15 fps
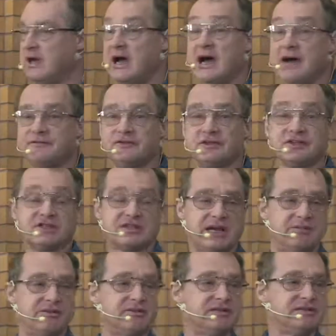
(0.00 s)
after the
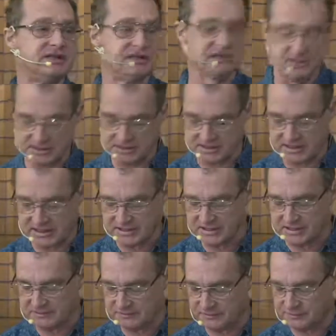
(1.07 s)
Sabbath has ended at
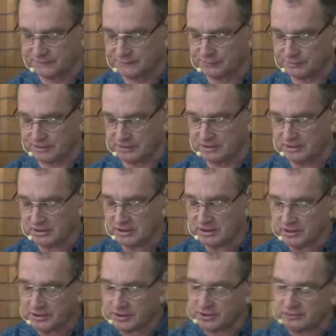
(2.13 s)
sunset, verse 40,
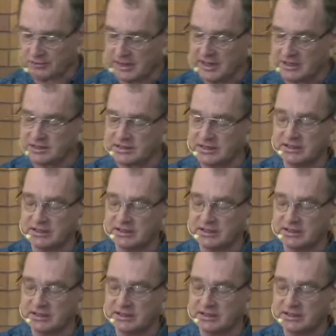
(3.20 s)
the crowds then